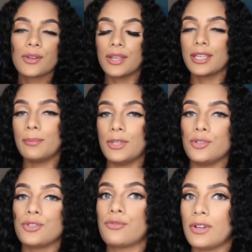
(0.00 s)
it can be
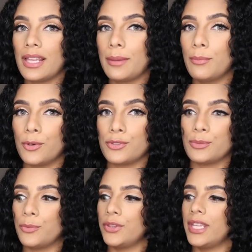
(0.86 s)
used for like
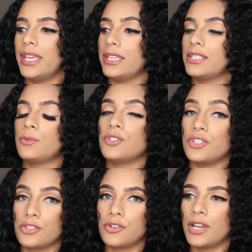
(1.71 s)
multiple things, which
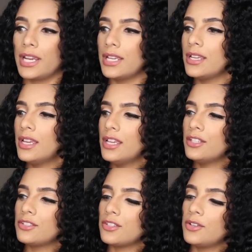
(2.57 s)
is great.
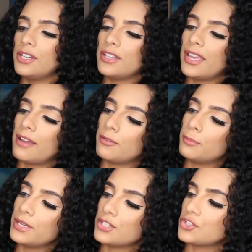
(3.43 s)
So here they have
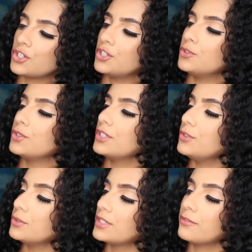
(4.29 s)
a picture. You
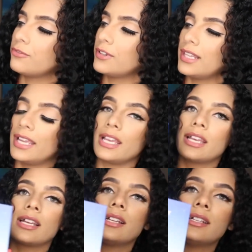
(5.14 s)
can use it for like,
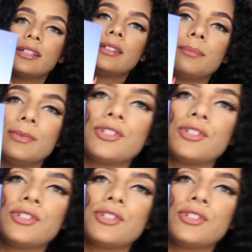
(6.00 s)
let me